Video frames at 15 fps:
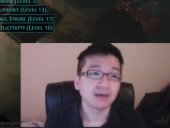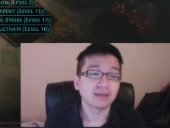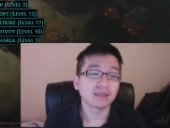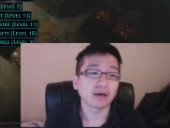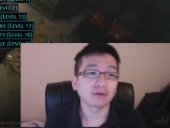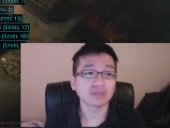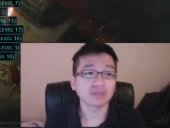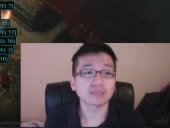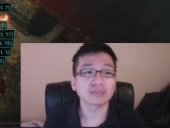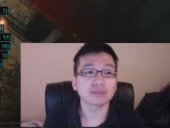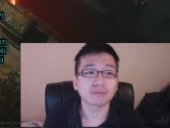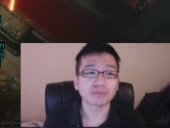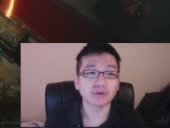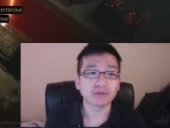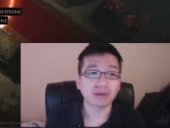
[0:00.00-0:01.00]
Now, this is
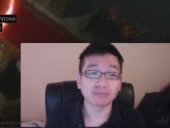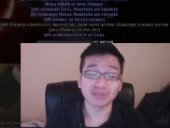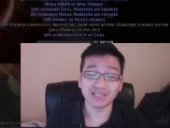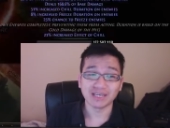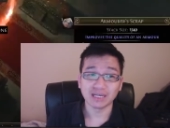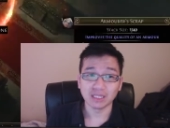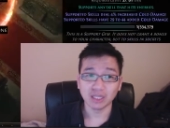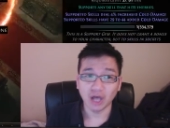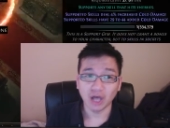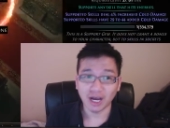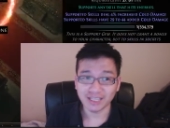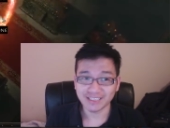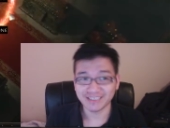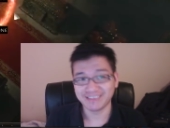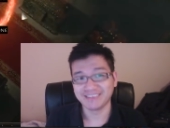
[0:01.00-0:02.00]
the build I play a
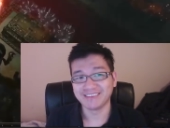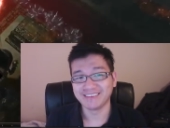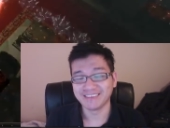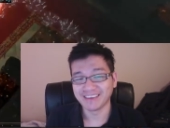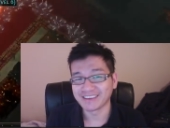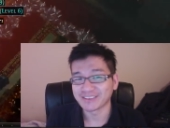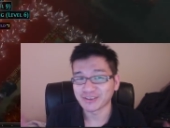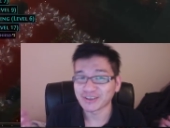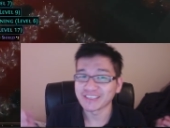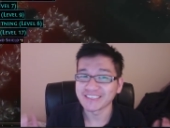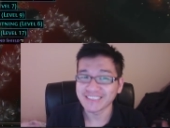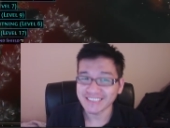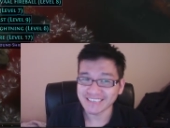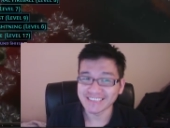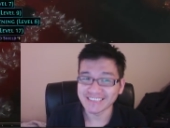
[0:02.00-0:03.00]
lot, as you can
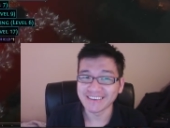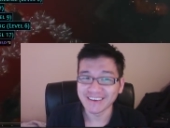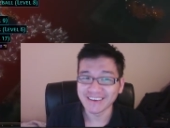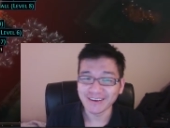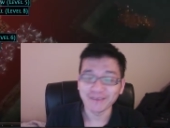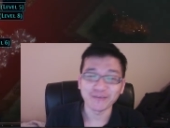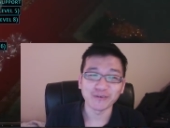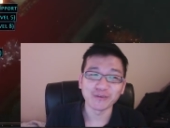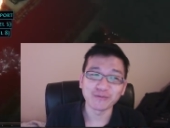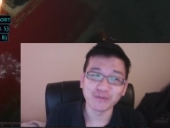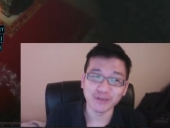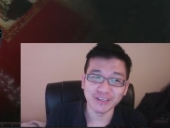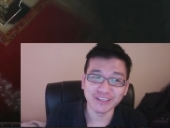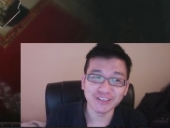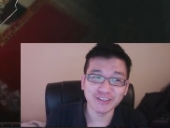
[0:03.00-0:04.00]
see from the
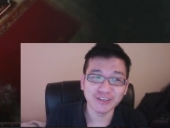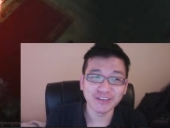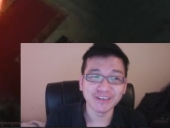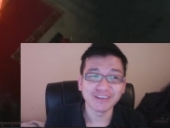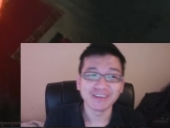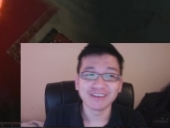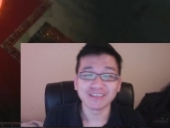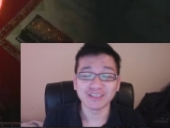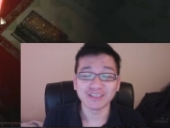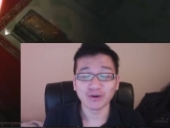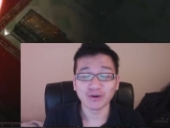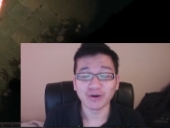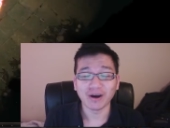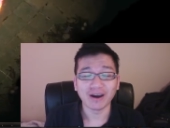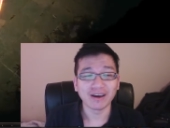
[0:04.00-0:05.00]
footage.
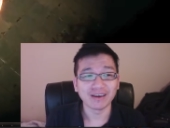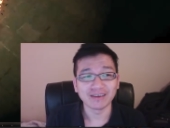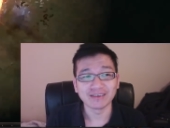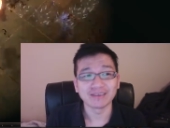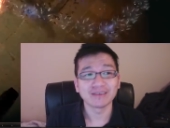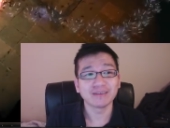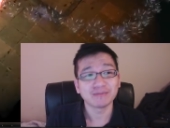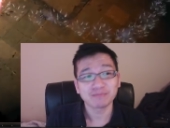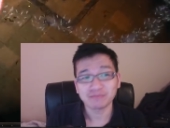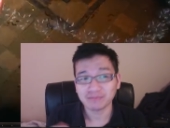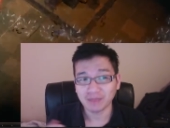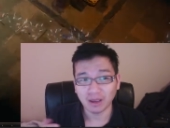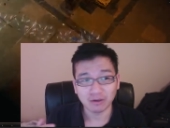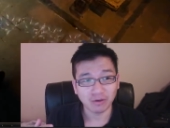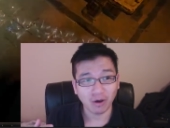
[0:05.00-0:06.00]
So I,
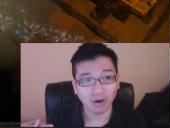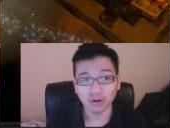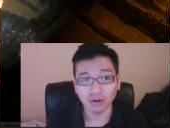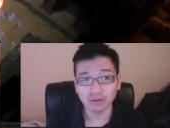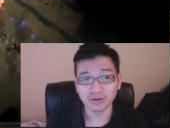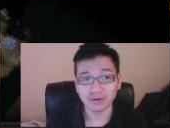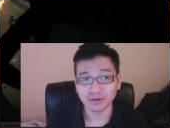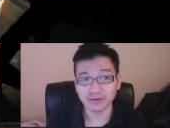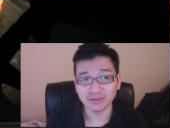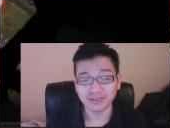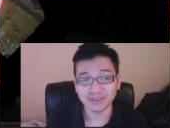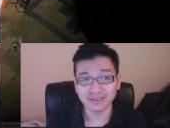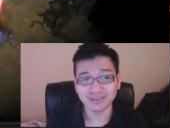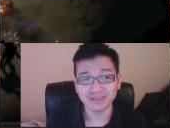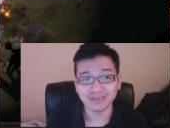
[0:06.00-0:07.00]
out of all the
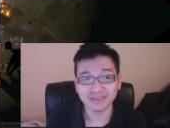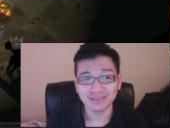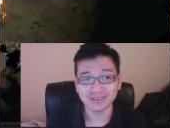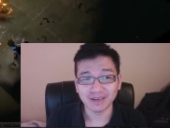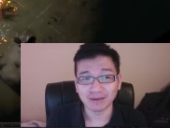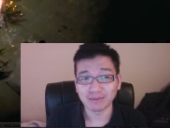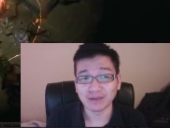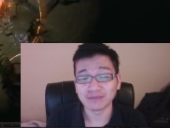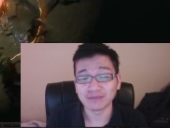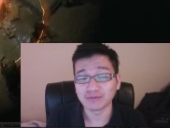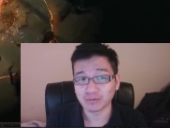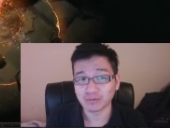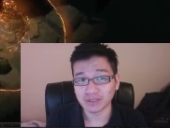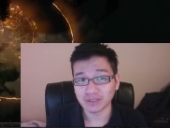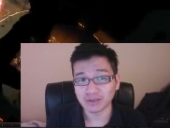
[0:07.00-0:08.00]
builds I made
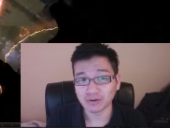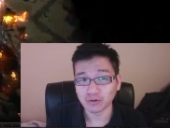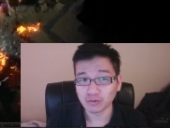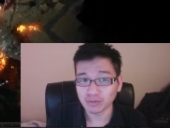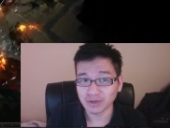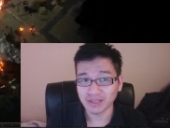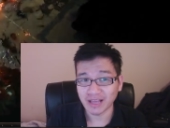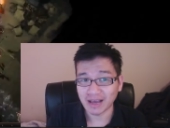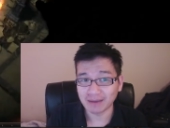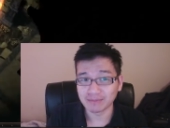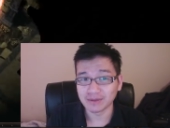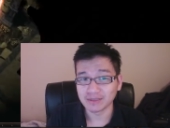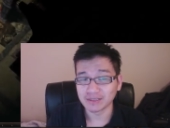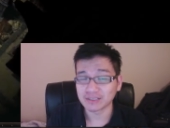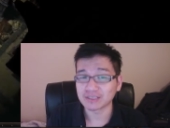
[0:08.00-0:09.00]
for running Uber
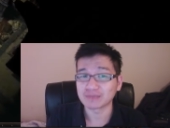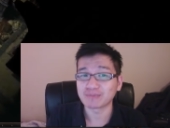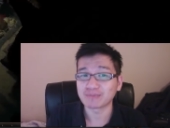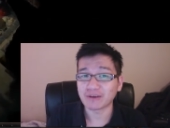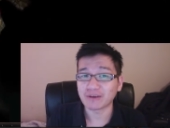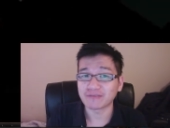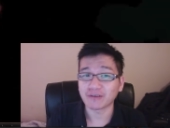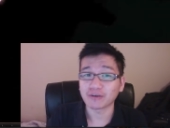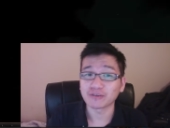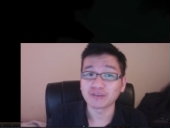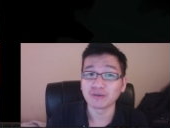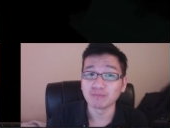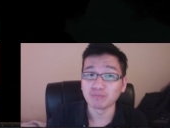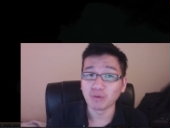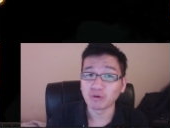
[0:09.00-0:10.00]
Lab, this is by far
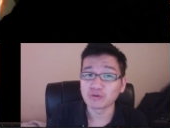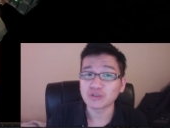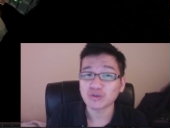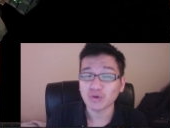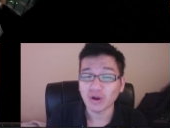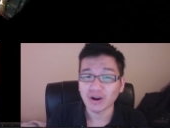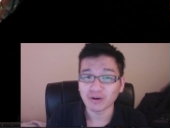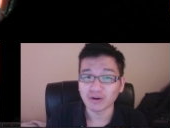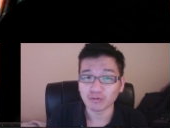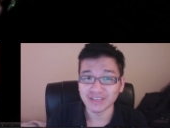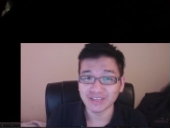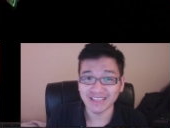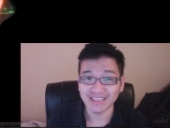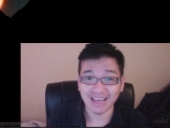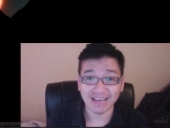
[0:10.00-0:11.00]
the most
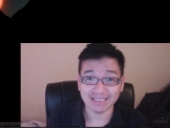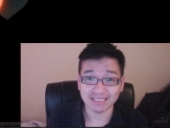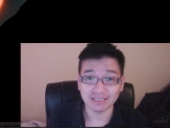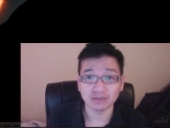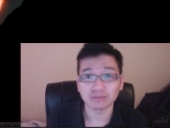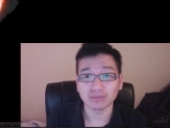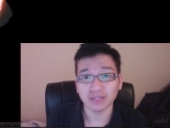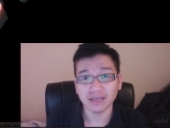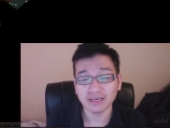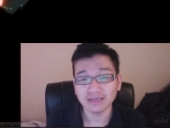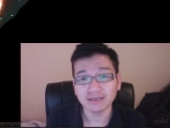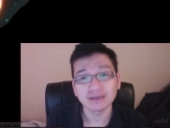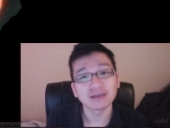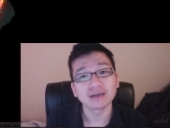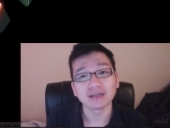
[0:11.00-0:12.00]
relaxing to
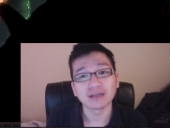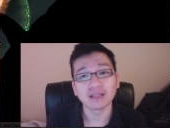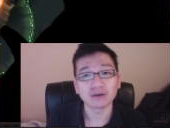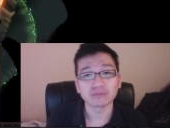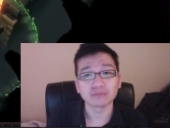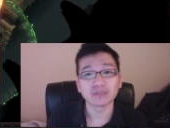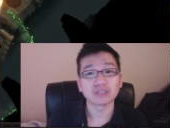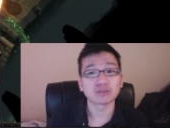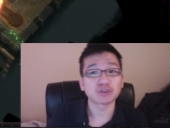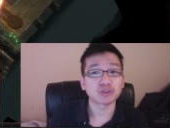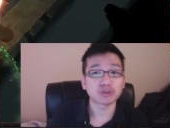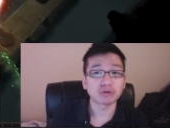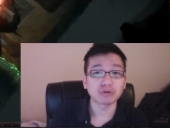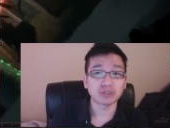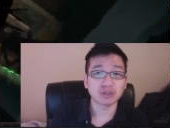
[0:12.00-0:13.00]
play allowing me to
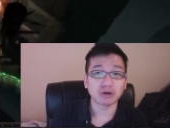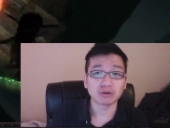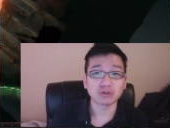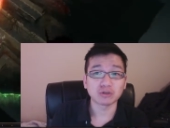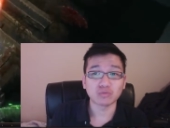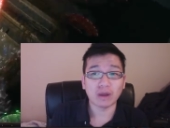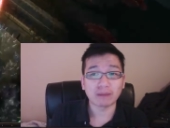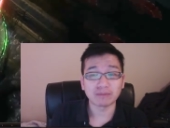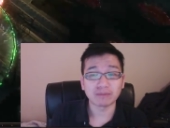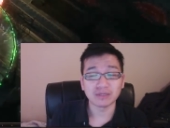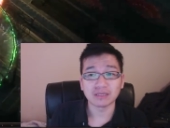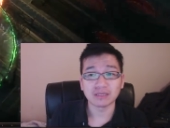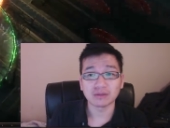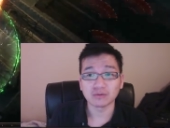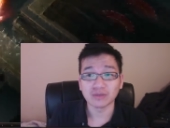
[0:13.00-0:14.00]
shield a charge
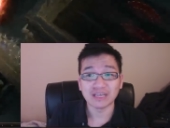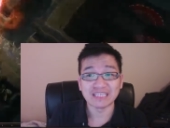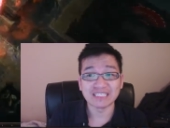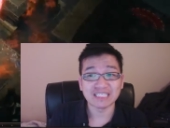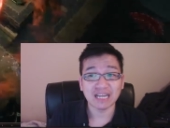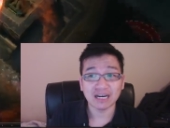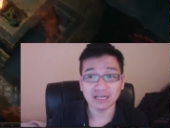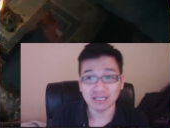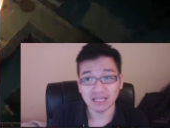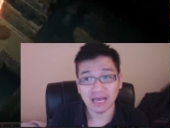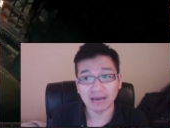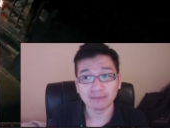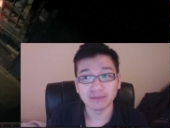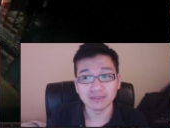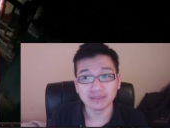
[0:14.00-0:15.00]
rapidly through the entire
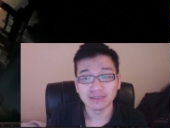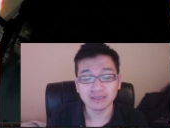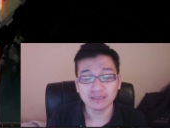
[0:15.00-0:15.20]
lab